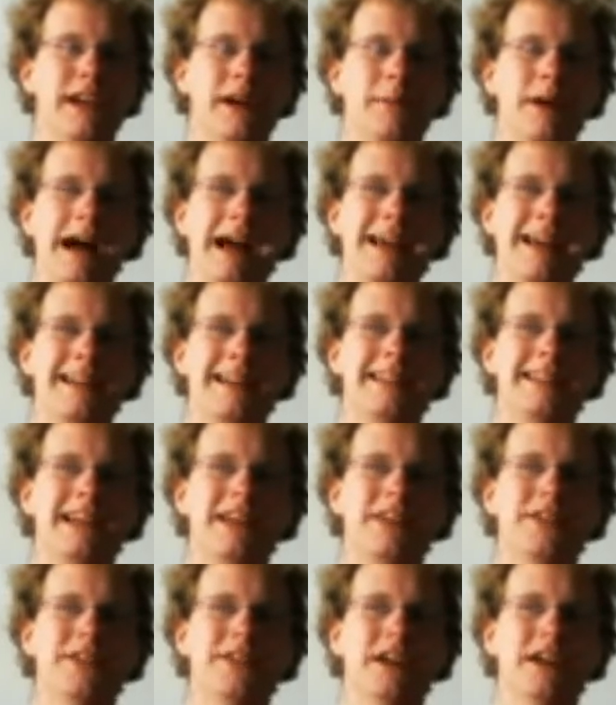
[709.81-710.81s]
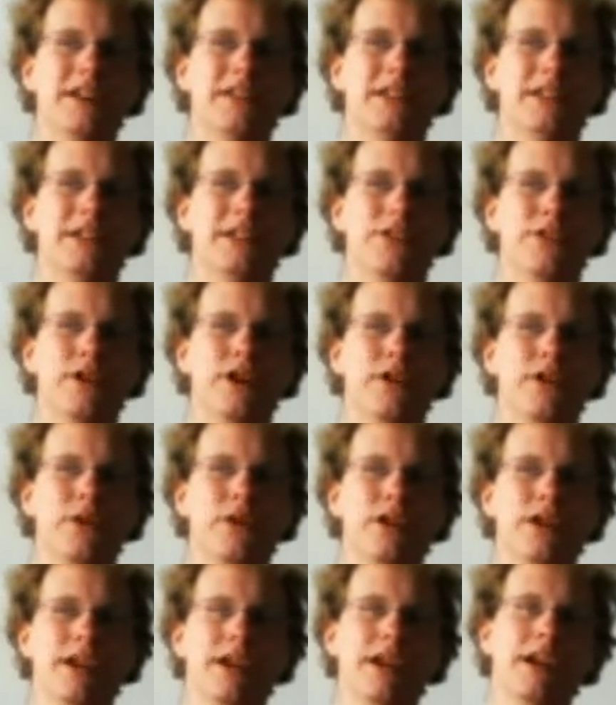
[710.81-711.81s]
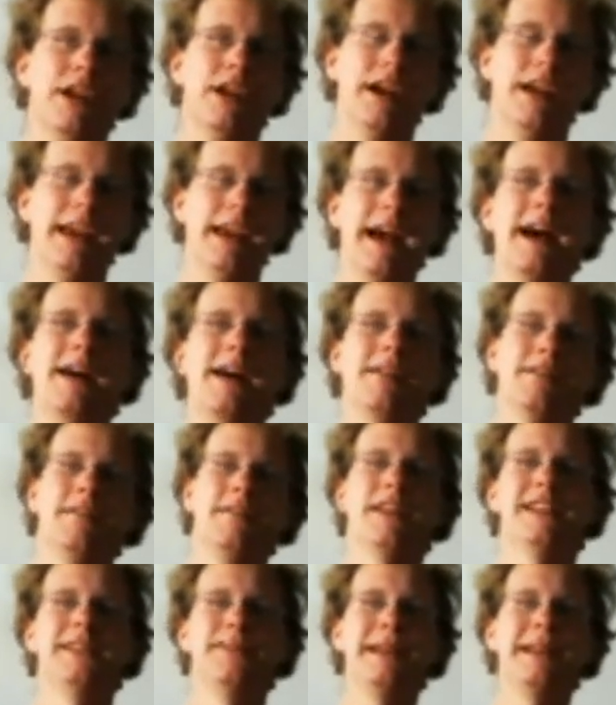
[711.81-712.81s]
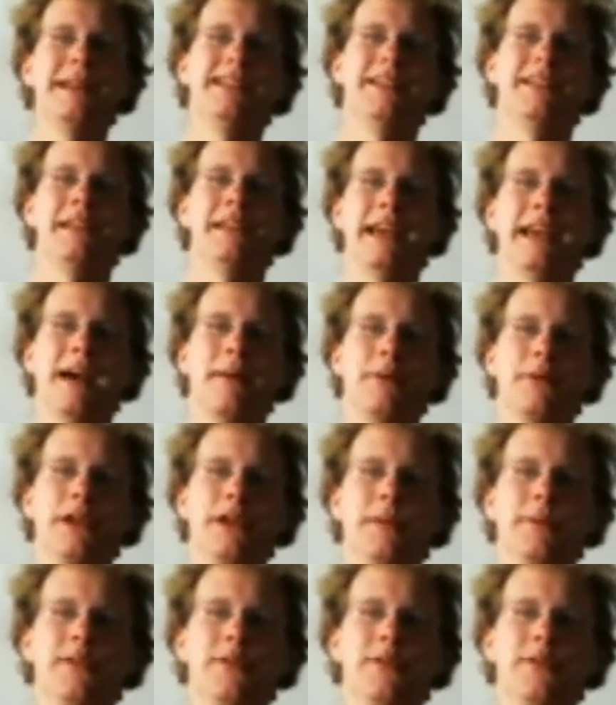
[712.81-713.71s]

buy and sell stocks on your own, yeah, that's basically gambling.